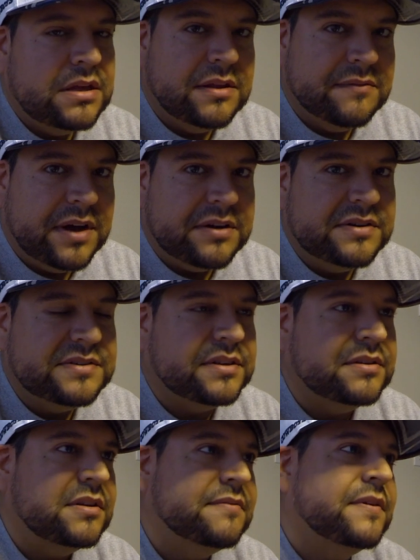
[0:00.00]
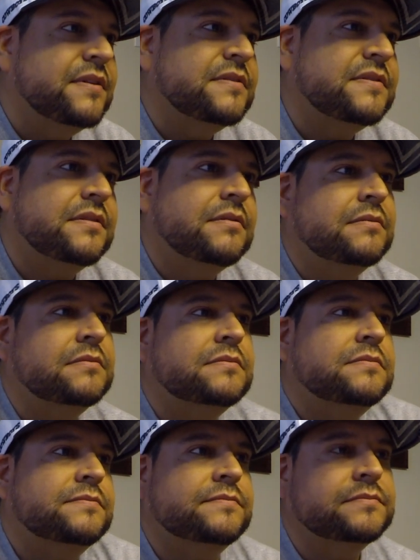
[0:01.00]
The veterans on defense,
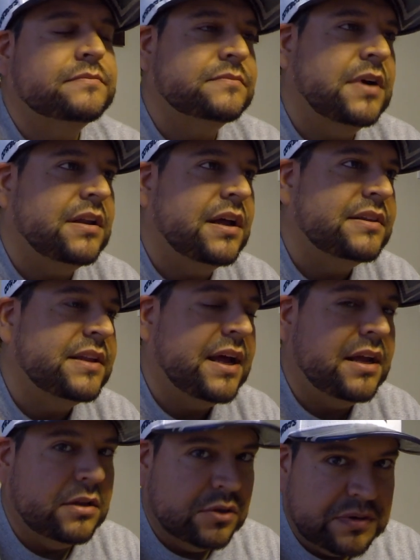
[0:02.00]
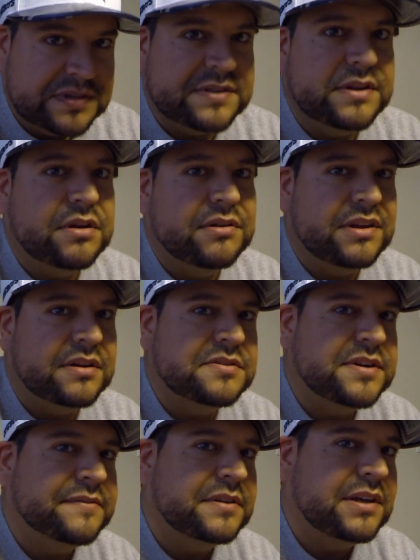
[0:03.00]
I like that. Lewis Neal, the
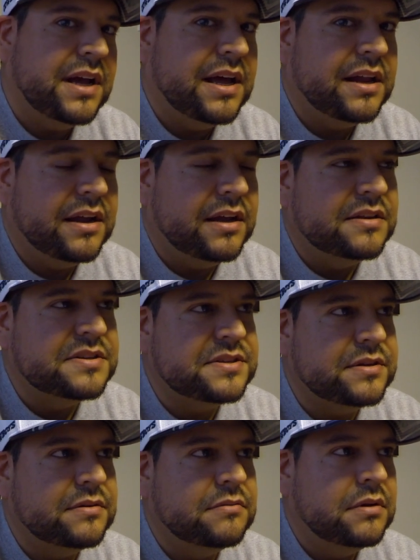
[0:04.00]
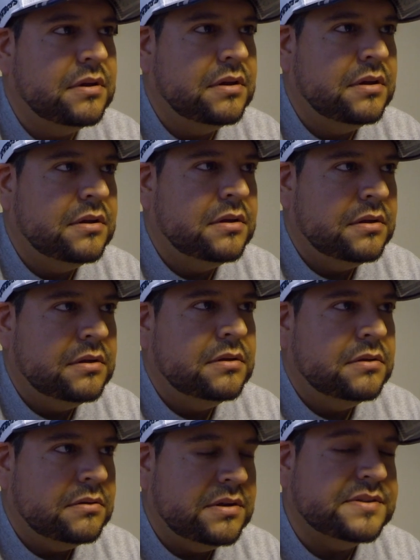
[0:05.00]
undrafted guy out of L S U,
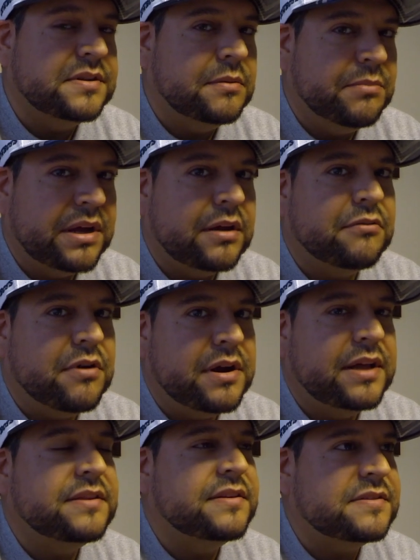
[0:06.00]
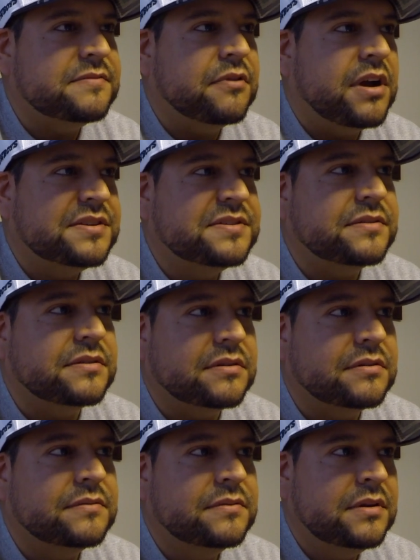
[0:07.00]
he's gonna make a run at this roster.
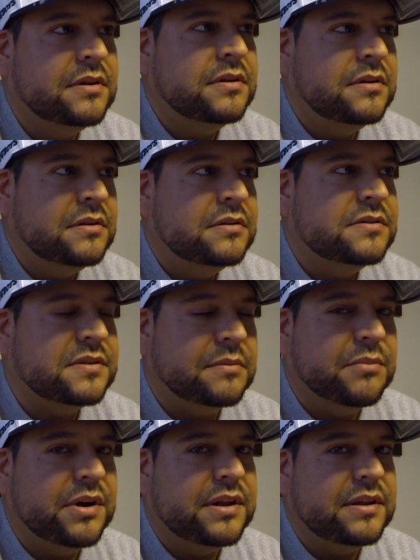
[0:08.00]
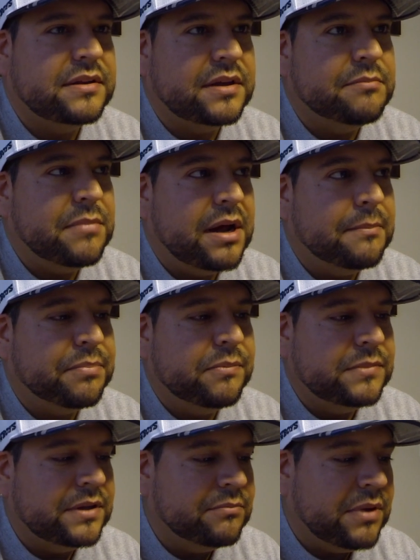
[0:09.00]
Somebody, he might,
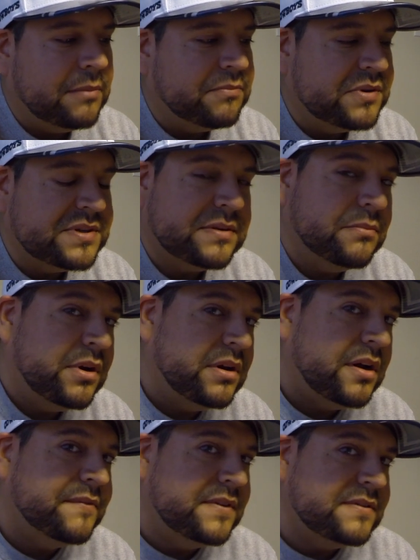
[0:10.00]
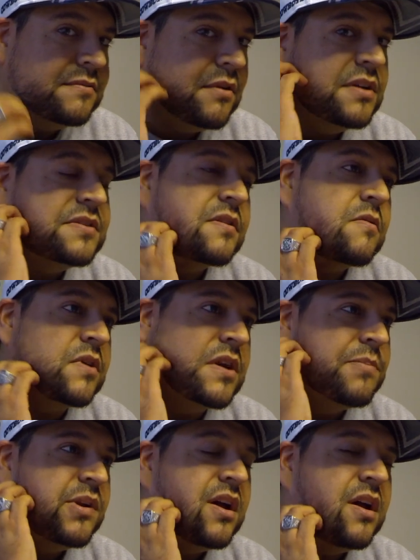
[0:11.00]
he might push somebody off this roster.
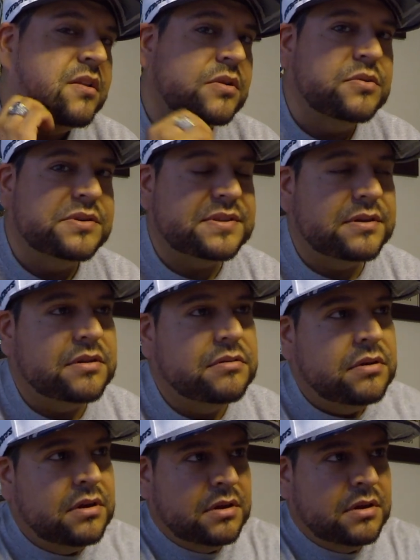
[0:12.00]
Keep an eye on Lewis Neal.